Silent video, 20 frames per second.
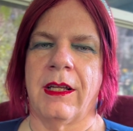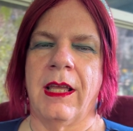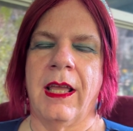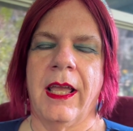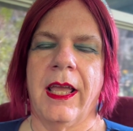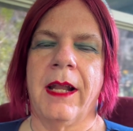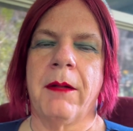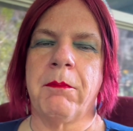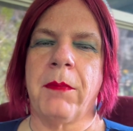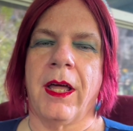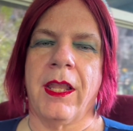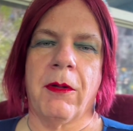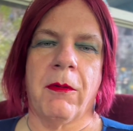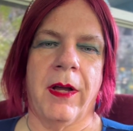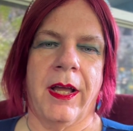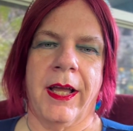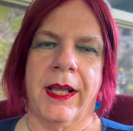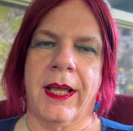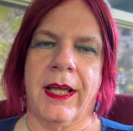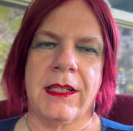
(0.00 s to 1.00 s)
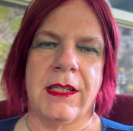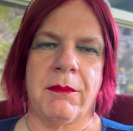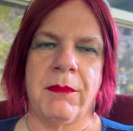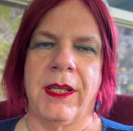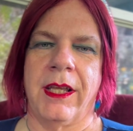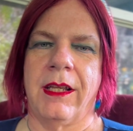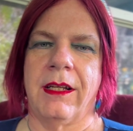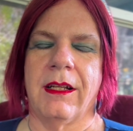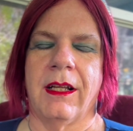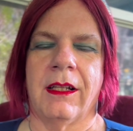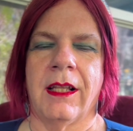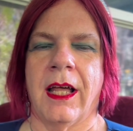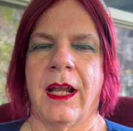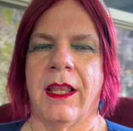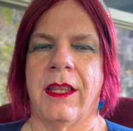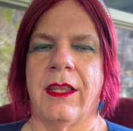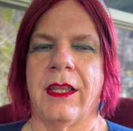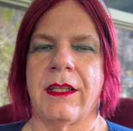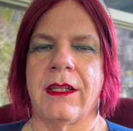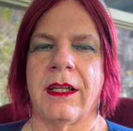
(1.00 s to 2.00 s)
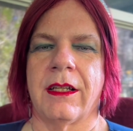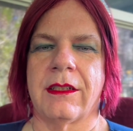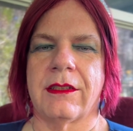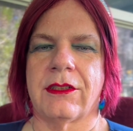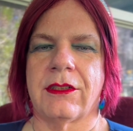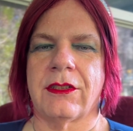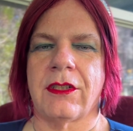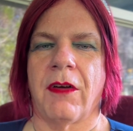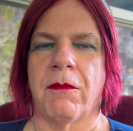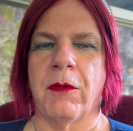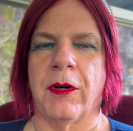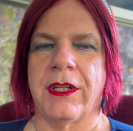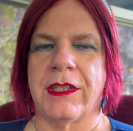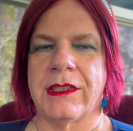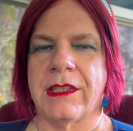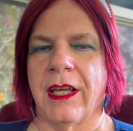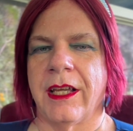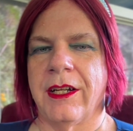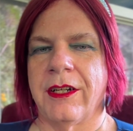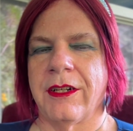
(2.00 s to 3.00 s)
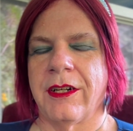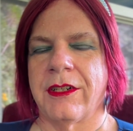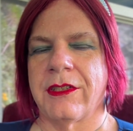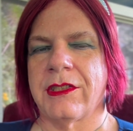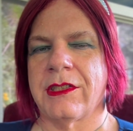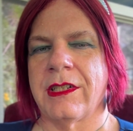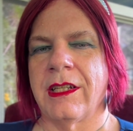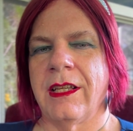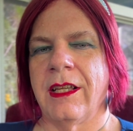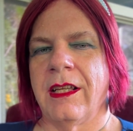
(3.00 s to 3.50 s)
And by the way, I got to meet a lot of the software designers,